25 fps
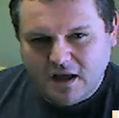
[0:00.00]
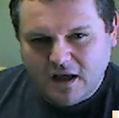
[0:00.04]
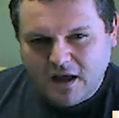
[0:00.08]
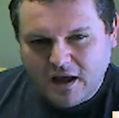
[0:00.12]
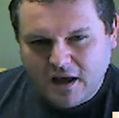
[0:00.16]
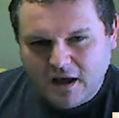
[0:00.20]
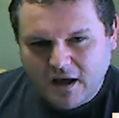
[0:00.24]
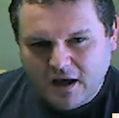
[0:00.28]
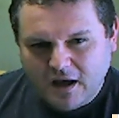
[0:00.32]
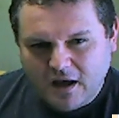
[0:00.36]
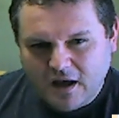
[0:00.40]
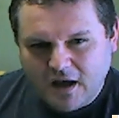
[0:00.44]

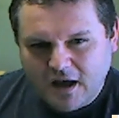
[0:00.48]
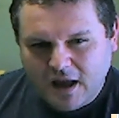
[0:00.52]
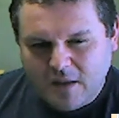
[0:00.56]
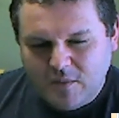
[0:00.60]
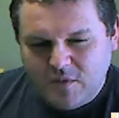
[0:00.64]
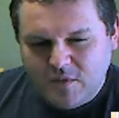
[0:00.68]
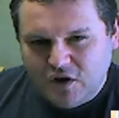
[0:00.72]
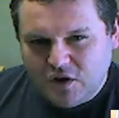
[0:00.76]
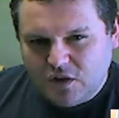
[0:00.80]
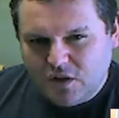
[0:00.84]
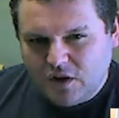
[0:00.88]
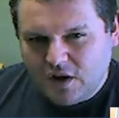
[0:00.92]

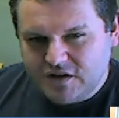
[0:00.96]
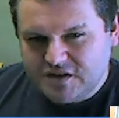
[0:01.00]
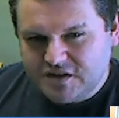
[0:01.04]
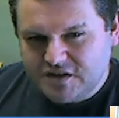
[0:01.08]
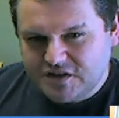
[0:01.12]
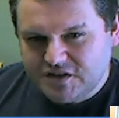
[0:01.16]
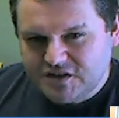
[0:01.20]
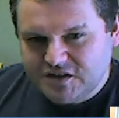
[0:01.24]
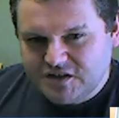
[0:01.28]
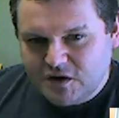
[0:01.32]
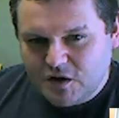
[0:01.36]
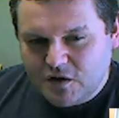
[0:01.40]
MQLight is a
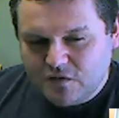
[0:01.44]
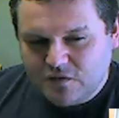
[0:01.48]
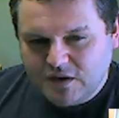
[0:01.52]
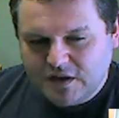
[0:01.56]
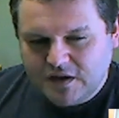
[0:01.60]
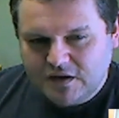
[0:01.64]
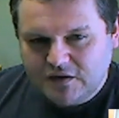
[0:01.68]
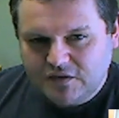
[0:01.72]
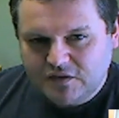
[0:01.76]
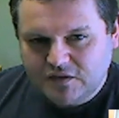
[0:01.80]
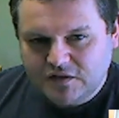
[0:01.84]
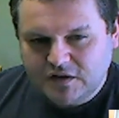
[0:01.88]

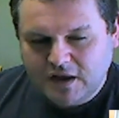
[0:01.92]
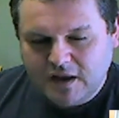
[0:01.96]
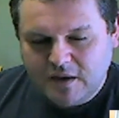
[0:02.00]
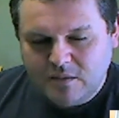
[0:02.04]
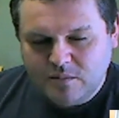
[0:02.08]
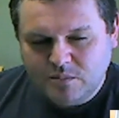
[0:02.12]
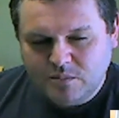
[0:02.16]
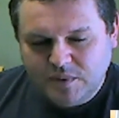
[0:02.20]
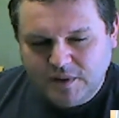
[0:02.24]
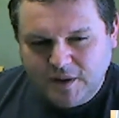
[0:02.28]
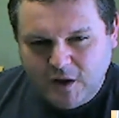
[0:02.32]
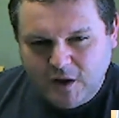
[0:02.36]
service
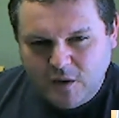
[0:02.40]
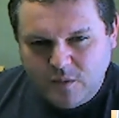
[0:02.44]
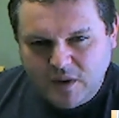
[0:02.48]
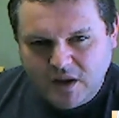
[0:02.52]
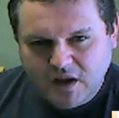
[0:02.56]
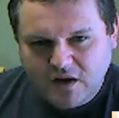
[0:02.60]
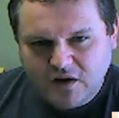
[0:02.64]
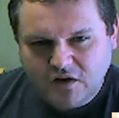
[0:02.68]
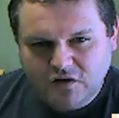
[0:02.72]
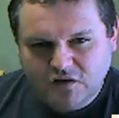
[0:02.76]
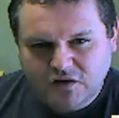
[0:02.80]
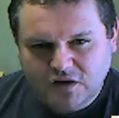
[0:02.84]
in
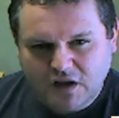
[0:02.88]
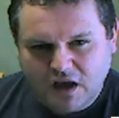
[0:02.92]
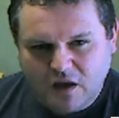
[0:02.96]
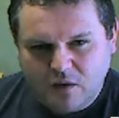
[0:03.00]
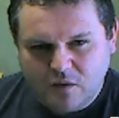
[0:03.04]
Bluemix,